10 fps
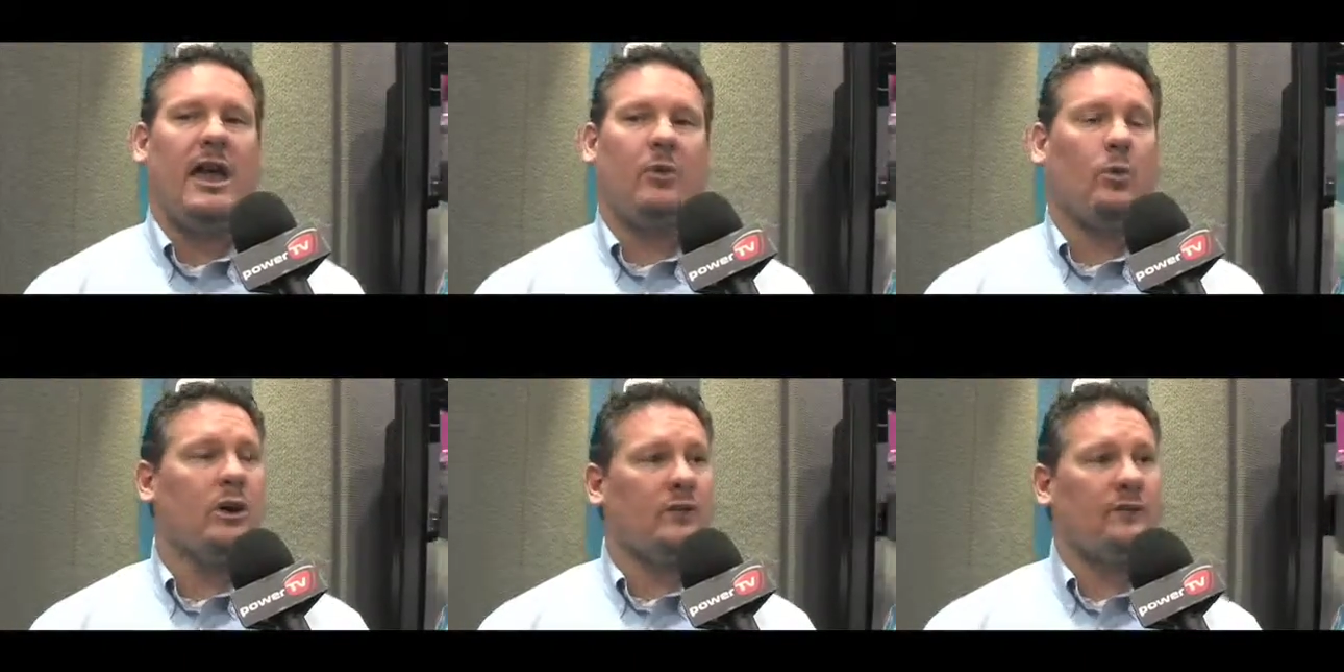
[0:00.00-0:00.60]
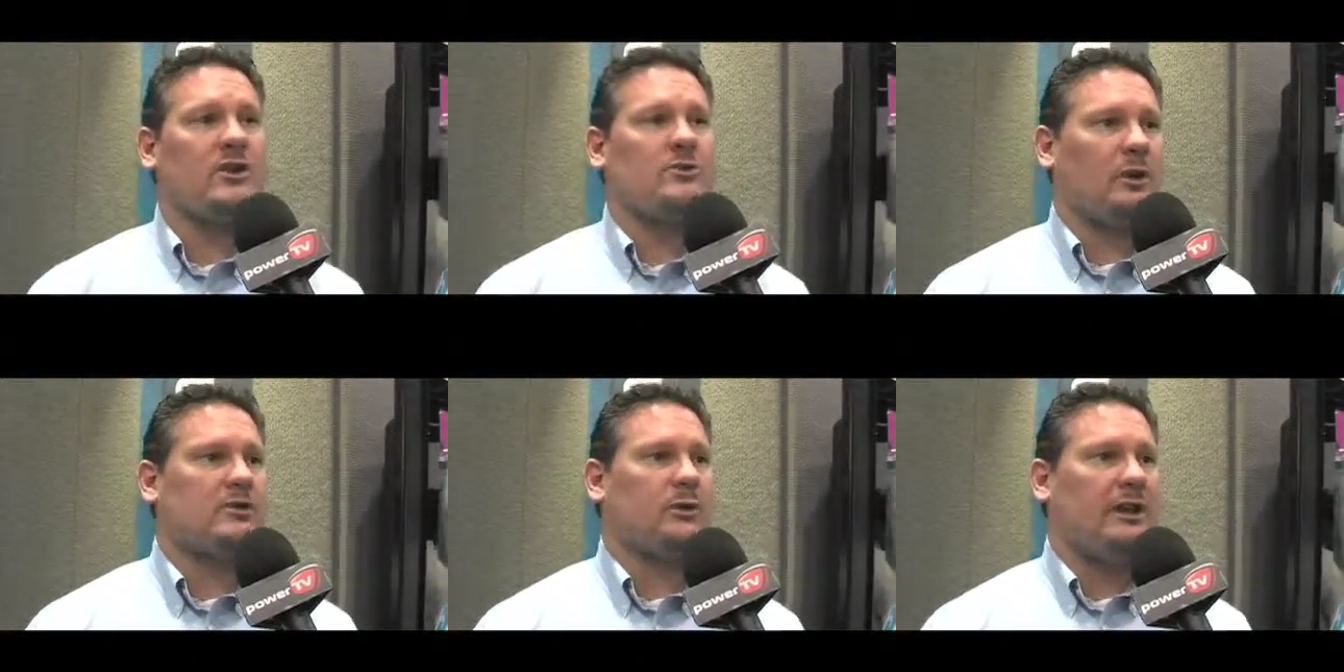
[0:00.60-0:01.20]
and we're the first
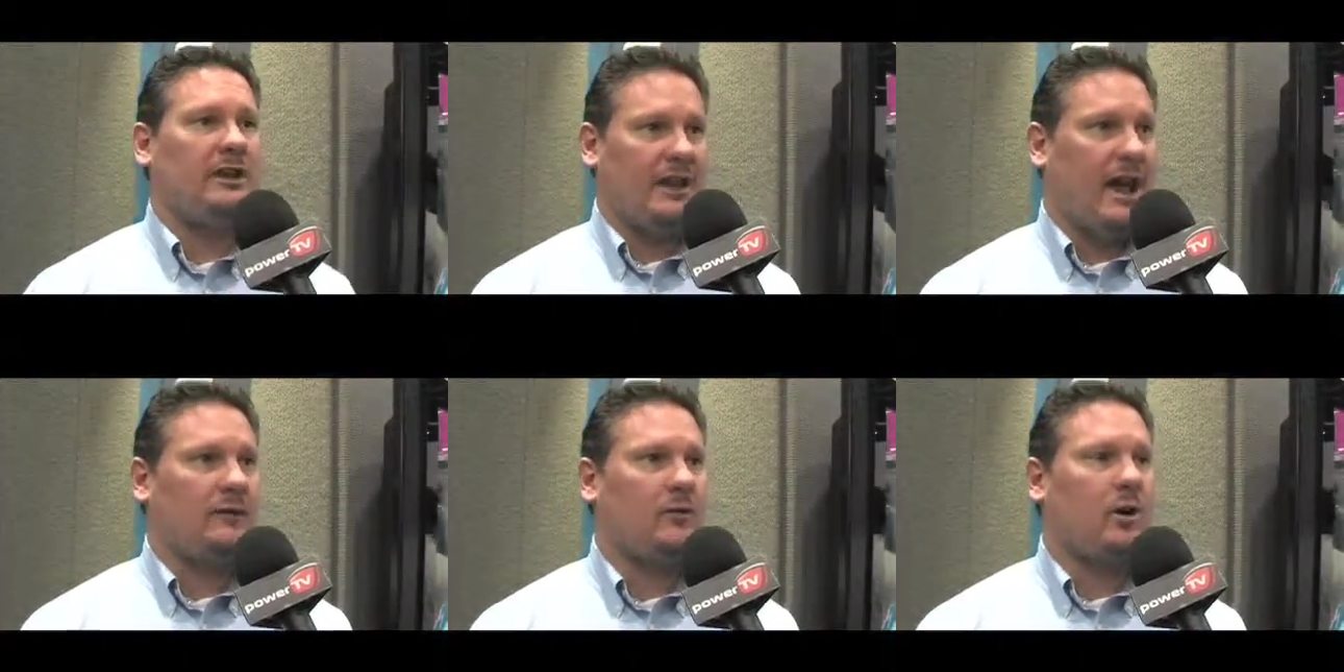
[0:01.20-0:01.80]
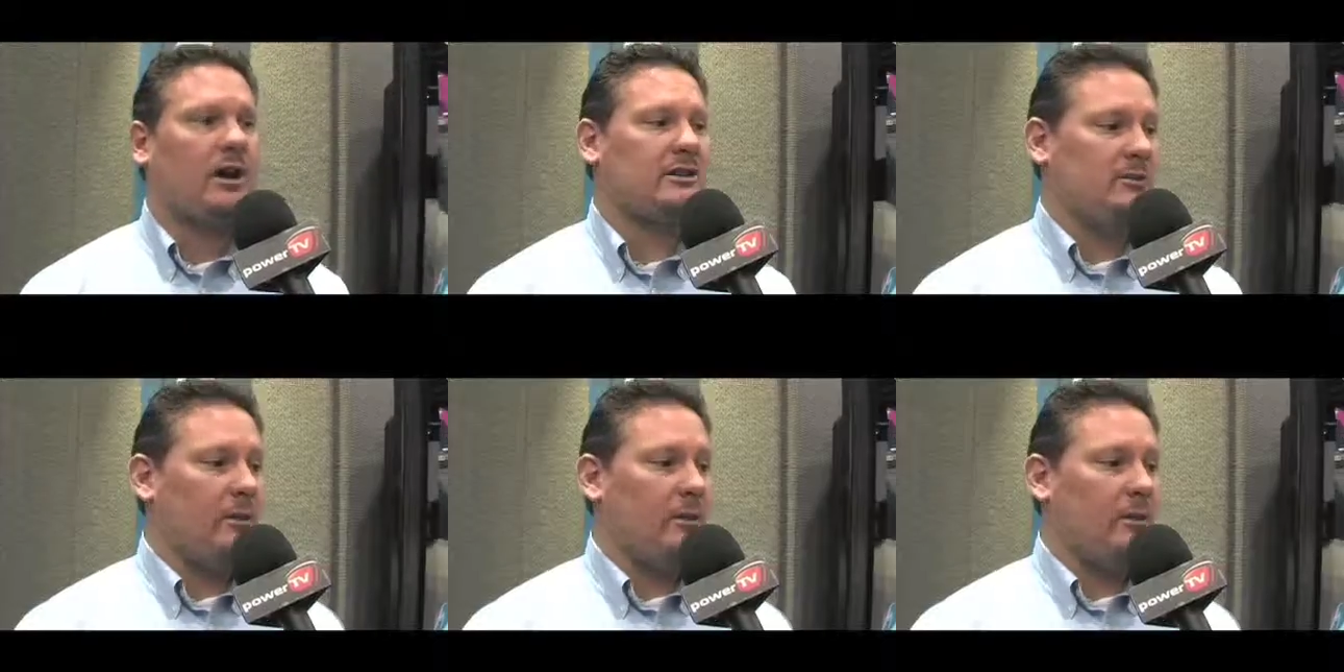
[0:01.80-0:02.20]
ones really in the aftermarket